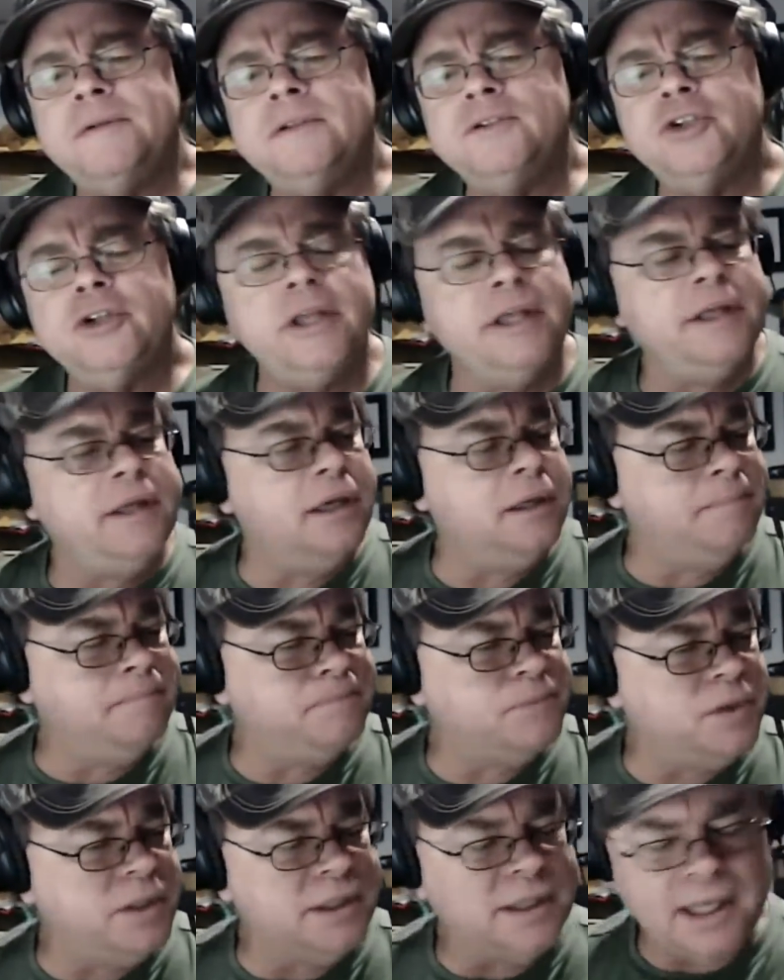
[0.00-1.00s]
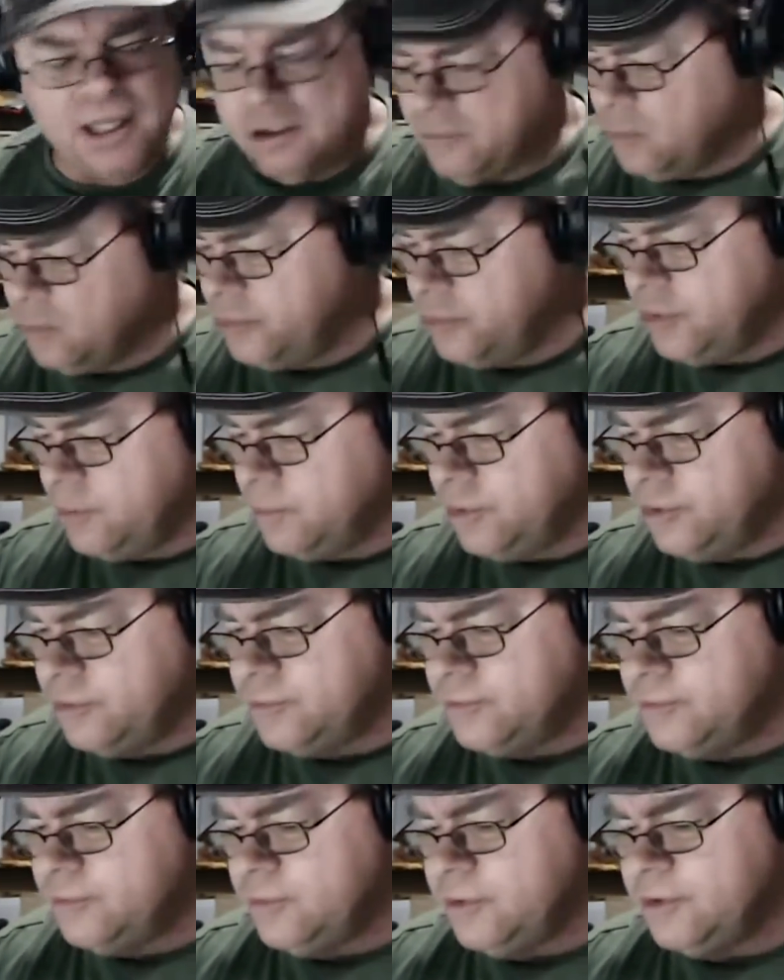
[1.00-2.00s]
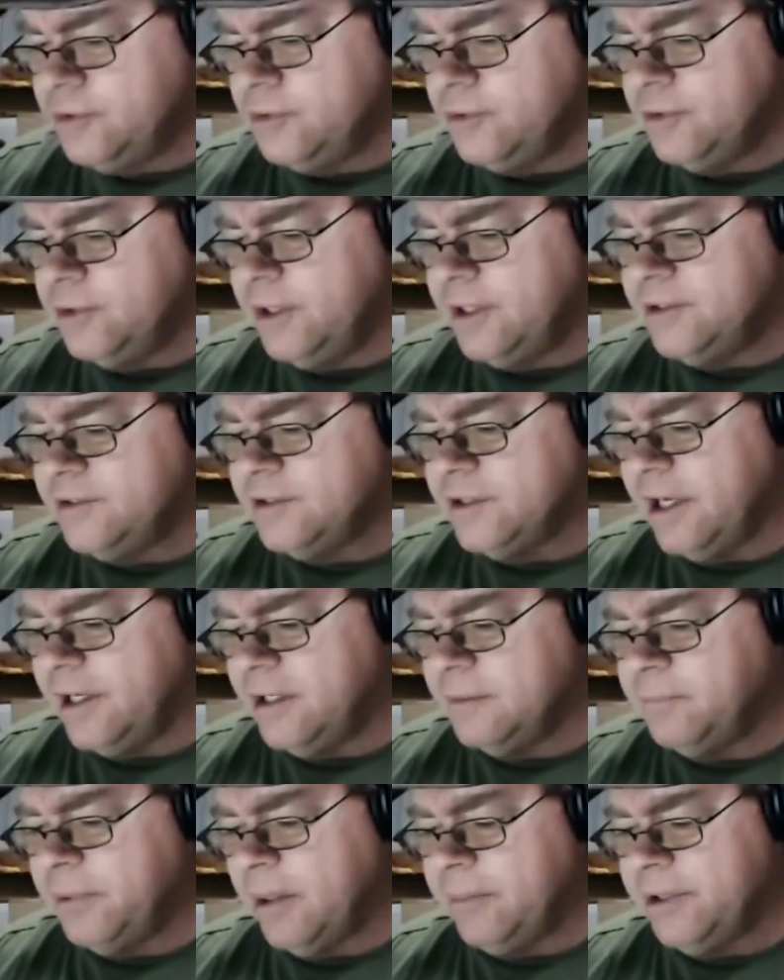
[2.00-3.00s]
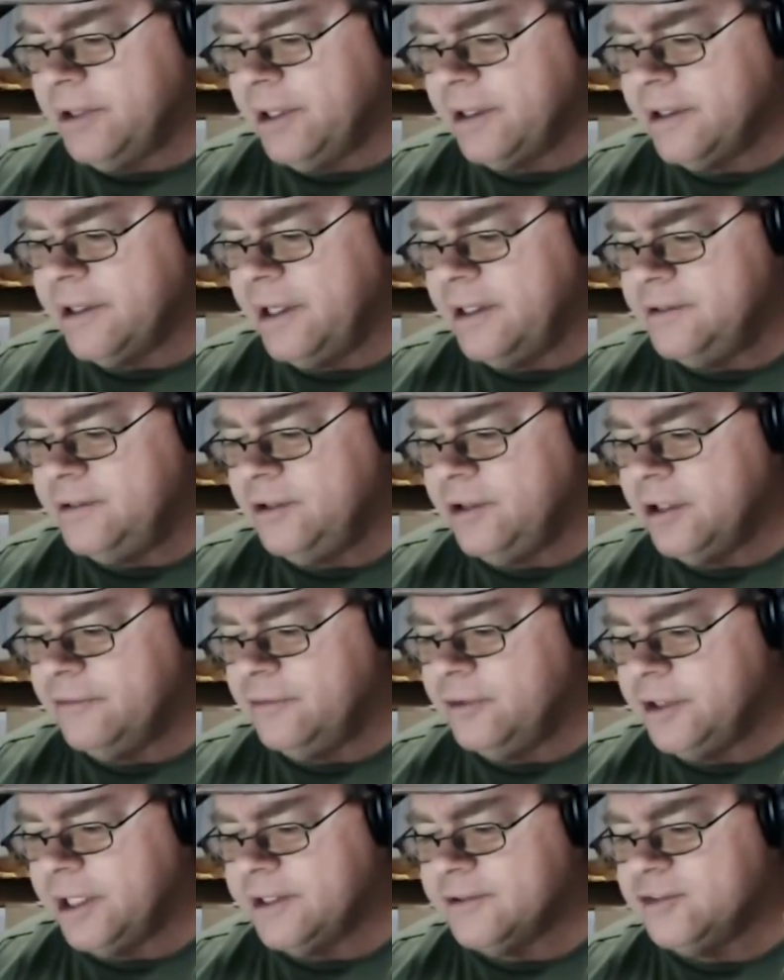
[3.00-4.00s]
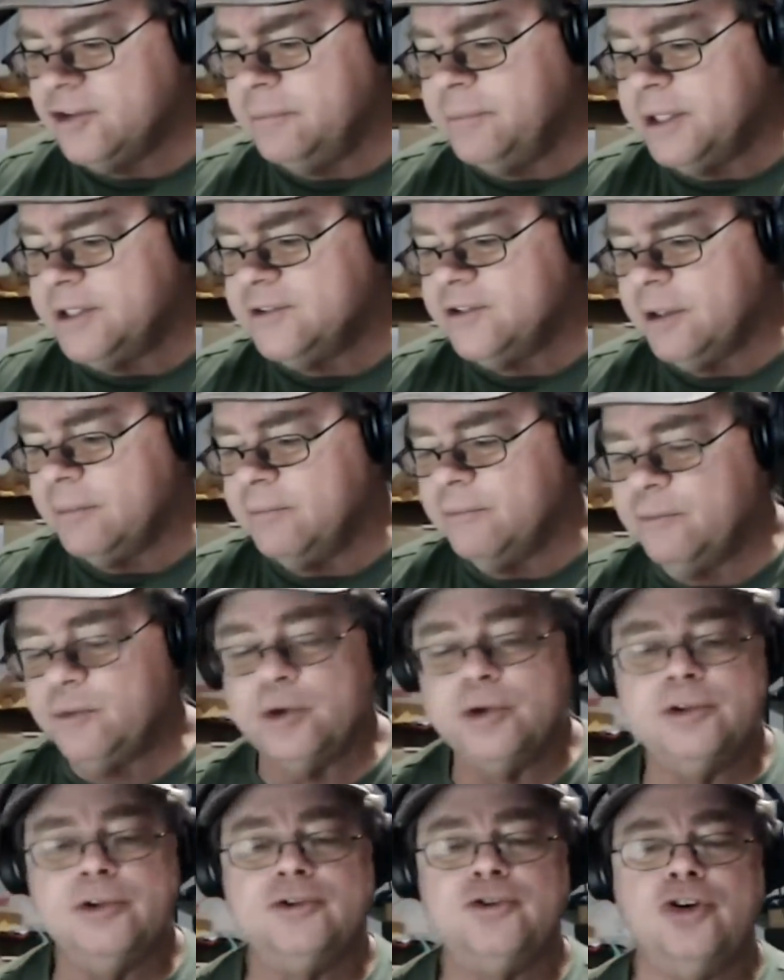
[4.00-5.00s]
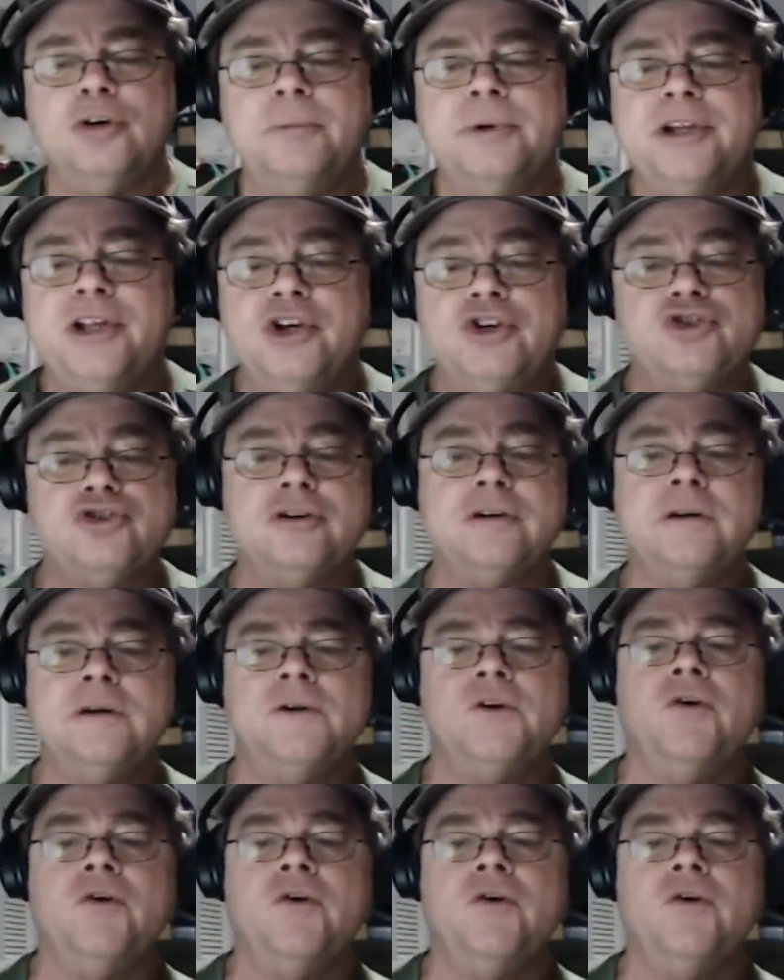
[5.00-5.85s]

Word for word: do they um in California when you it's kind of probably like ATF you got to submit something for a determination.